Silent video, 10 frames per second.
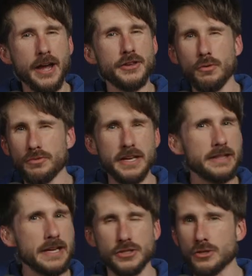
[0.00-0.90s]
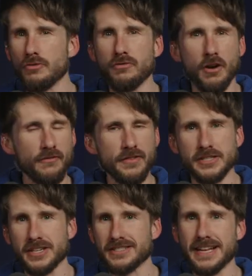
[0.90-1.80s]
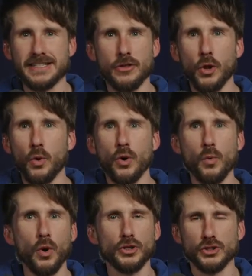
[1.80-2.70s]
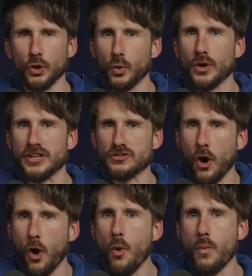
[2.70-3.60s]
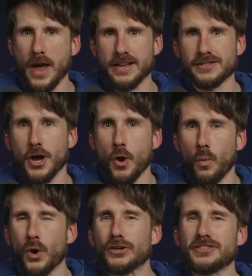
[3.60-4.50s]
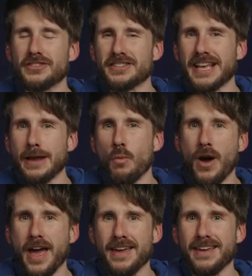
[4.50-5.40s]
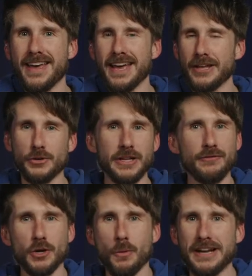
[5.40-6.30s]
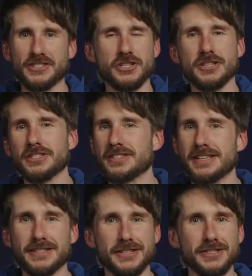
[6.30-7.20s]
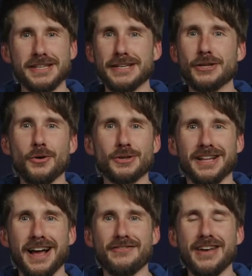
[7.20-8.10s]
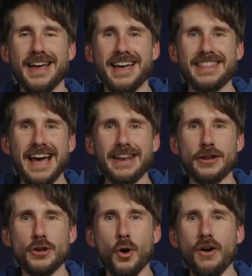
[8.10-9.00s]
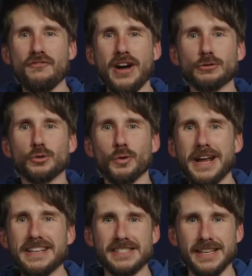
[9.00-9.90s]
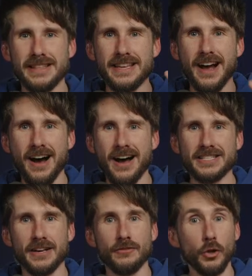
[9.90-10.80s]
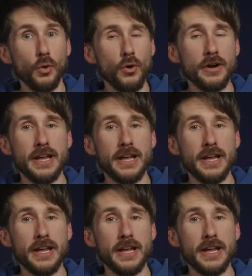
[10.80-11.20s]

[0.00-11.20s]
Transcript: I don't think that's too far fetched because that's how the Lord works. The Lord has always worked the same way. And you can even go back to Genesis 6 and see in Noah's life that Noah found grace in the eyes of the Lord.